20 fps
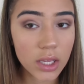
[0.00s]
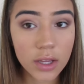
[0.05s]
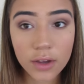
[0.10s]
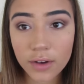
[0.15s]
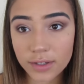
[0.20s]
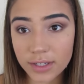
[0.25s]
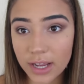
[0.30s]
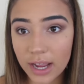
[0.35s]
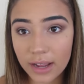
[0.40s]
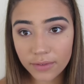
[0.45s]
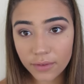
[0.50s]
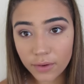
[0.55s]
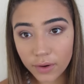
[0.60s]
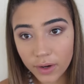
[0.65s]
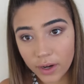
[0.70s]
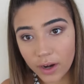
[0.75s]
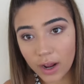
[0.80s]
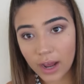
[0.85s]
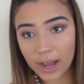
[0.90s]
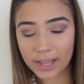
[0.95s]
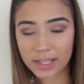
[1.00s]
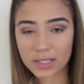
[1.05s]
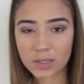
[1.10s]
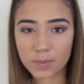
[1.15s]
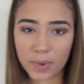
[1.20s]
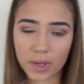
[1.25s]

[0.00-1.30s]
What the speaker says: Because I have hooded eyes,